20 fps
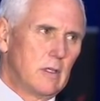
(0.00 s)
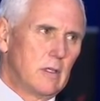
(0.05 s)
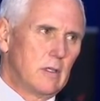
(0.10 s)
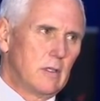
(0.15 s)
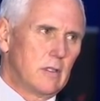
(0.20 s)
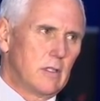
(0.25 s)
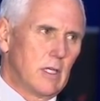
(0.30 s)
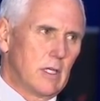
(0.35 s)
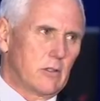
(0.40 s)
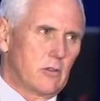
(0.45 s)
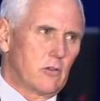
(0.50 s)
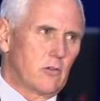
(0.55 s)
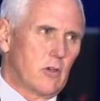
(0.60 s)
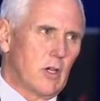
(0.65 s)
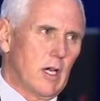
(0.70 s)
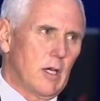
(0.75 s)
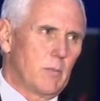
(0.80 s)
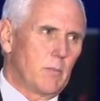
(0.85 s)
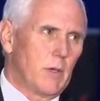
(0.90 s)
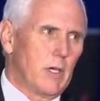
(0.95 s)
Now, Dr.
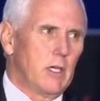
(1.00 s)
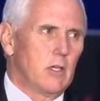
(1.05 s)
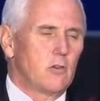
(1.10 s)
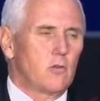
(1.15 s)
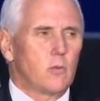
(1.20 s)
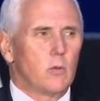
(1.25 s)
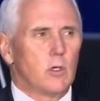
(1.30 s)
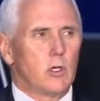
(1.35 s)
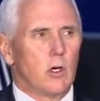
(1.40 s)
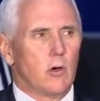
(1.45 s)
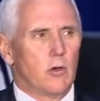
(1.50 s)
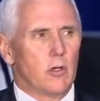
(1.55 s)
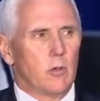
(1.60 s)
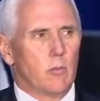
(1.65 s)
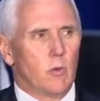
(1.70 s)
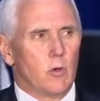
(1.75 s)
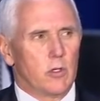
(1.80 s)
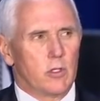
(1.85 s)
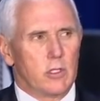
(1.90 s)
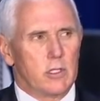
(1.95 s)
Scott Pace will go into
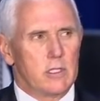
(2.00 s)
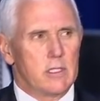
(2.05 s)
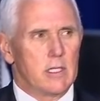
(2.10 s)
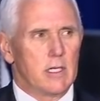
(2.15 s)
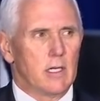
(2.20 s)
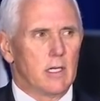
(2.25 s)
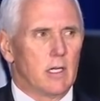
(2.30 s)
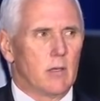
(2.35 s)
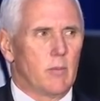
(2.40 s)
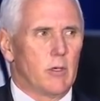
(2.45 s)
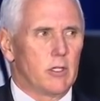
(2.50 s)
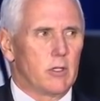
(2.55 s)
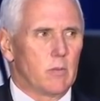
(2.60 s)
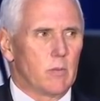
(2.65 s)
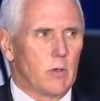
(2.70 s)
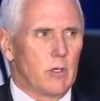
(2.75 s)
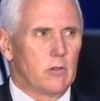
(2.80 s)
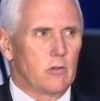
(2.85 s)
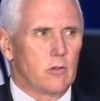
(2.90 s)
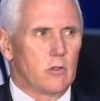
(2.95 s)
more detail about the
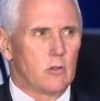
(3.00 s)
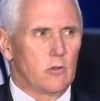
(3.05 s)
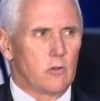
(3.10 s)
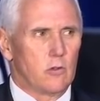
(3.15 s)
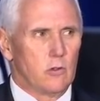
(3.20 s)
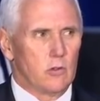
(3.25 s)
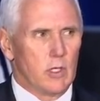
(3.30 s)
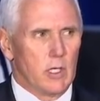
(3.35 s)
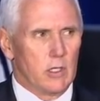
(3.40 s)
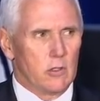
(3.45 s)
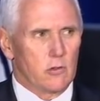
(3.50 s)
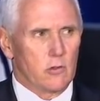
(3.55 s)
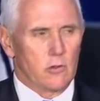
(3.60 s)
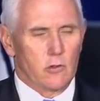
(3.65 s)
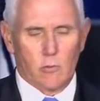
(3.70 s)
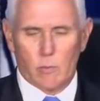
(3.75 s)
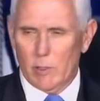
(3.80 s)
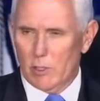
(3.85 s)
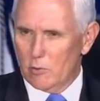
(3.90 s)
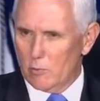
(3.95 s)
President's new National
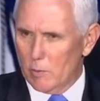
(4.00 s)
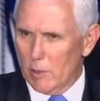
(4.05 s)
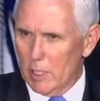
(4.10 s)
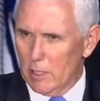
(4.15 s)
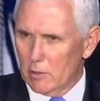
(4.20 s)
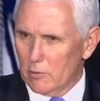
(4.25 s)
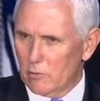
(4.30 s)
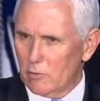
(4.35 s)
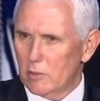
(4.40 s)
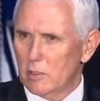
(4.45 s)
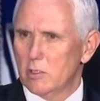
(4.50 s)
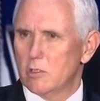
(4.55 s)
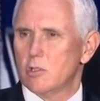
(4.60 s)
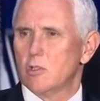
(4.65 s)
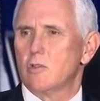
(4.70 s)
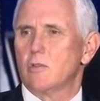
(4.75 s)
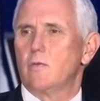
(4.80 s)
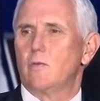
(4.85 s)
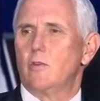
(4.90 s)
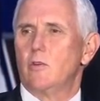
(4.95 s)
Space Policy in
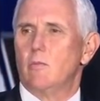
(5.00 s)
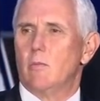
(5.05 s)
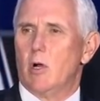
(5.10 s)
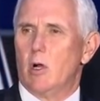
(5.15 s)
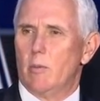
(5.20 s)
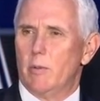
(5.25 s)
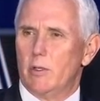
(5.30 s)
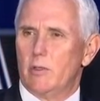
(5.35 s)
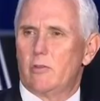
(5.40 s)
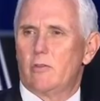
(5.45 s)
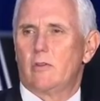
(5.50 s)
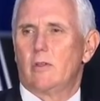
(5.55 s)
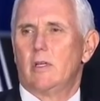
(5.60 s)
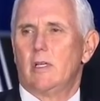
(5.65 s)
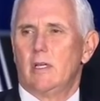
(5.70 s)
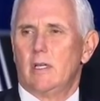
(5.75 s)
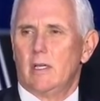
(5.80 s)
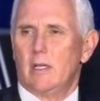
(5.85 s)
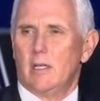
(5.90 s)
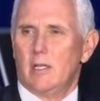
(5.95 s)
just a few moments,
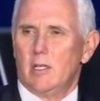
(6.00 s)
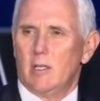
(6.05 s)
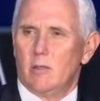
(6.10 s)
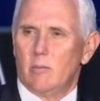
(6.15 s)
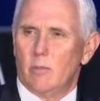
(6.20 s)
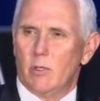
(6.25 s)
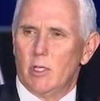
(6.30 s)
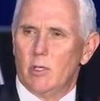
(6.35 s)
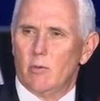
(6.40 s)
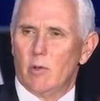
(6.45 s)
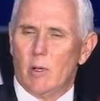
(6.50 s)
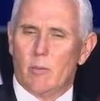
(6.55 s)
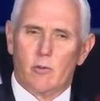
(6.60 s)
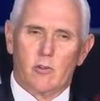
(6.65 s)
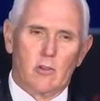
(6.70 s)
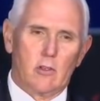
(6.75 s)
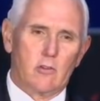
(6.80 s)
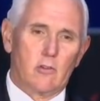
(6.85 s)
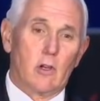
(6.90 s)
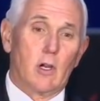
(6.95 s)
but it
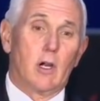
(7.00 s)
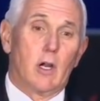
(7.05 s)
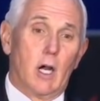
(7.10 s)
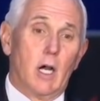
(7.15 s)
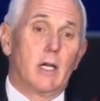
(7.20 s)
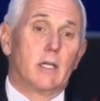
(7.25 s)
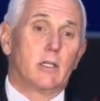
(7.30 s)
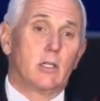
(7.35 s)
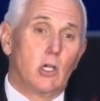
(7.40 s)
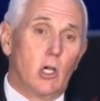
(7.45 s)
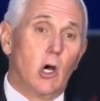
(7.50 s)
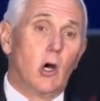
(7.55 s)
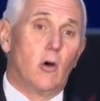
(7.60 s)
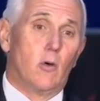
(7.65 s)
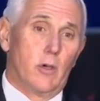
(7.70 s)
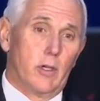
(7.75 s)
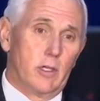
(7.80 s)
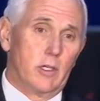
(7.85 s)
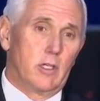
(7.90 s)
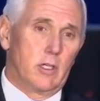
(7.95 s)
represents our
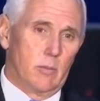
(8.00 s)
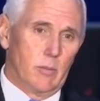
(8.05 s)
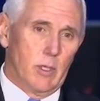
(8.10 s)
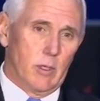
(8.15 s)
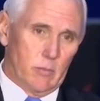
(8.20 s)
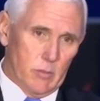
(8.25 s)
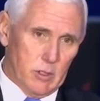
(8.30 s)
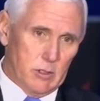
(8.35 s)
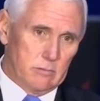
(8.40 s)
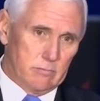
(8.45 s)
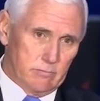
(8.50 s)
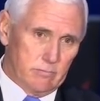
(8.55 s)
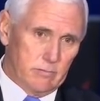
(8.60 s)
ongoing commitment